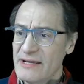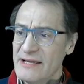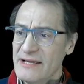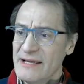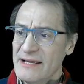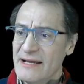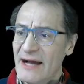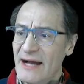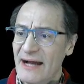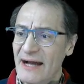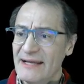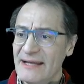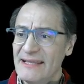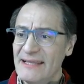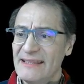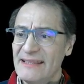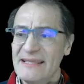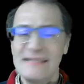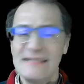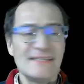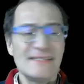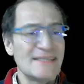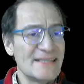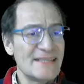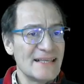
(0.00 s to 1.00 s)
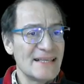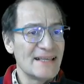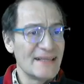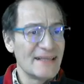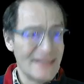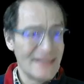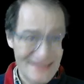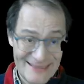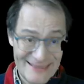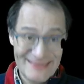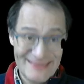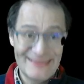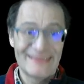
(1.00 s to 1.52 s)
And in this
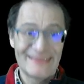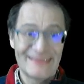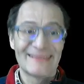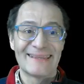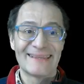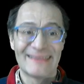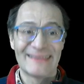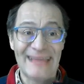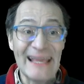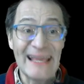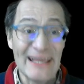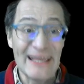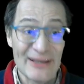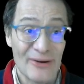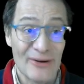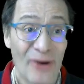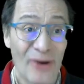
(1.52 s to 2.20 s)
day of